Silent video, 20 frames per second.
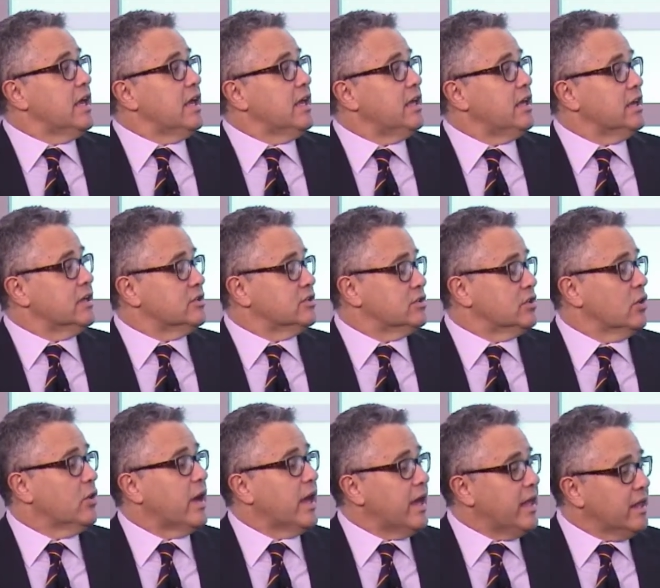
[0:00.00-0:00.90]
he had
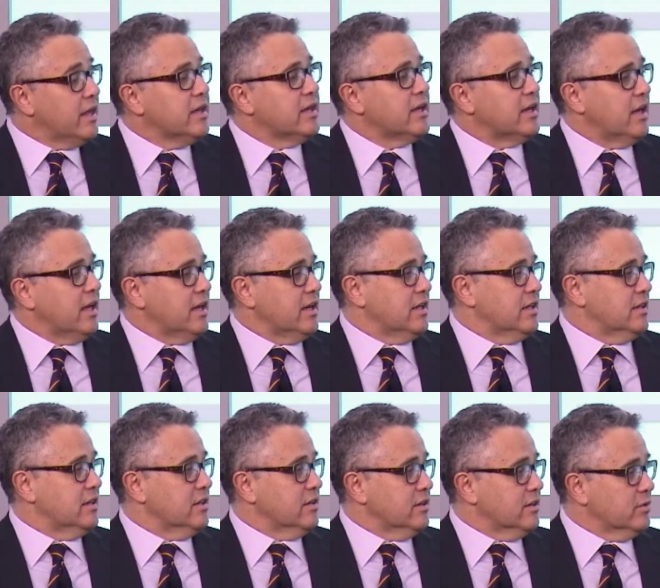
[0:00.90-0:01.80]
so
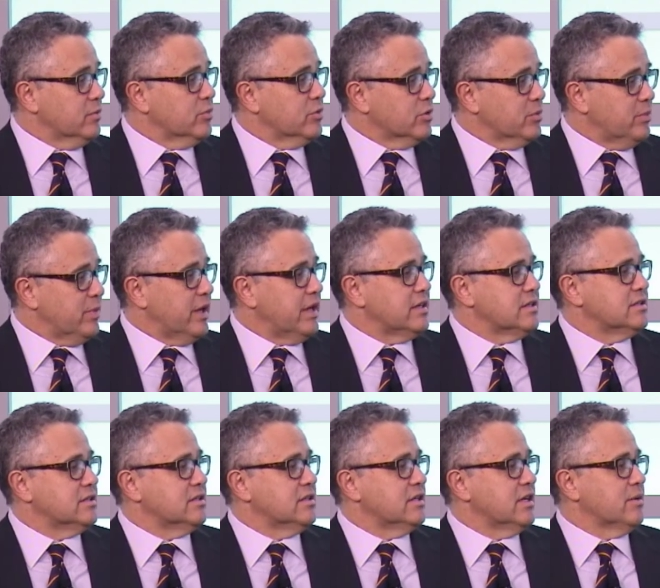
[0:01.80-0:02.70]
alienated the liberal
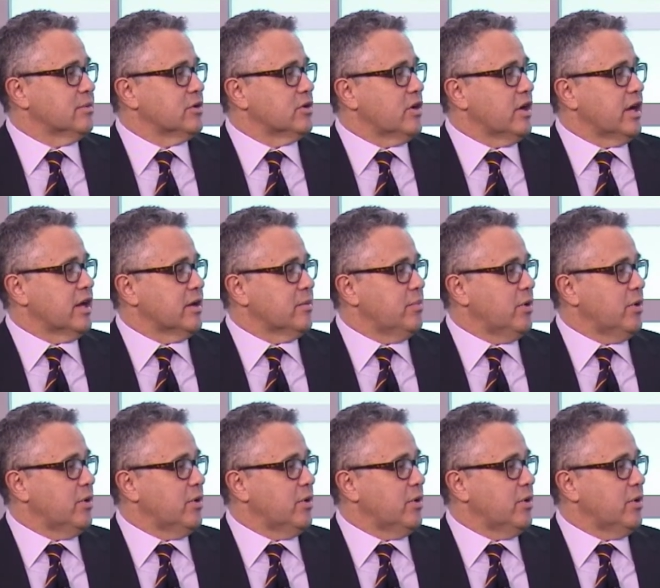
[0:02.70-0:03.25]
base of the Democratic